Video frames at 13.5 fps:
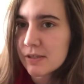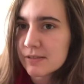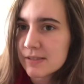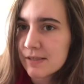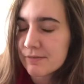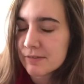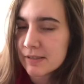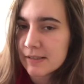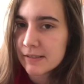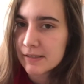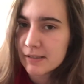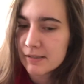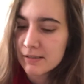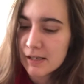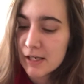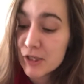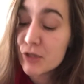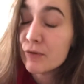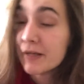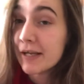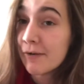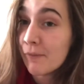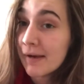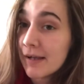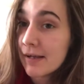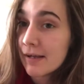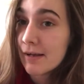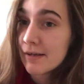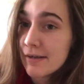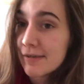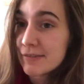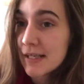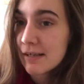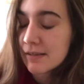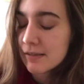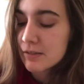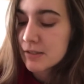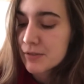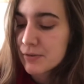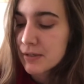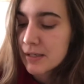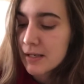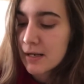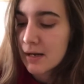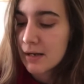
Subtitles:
It's definitely a unique way of telling a story.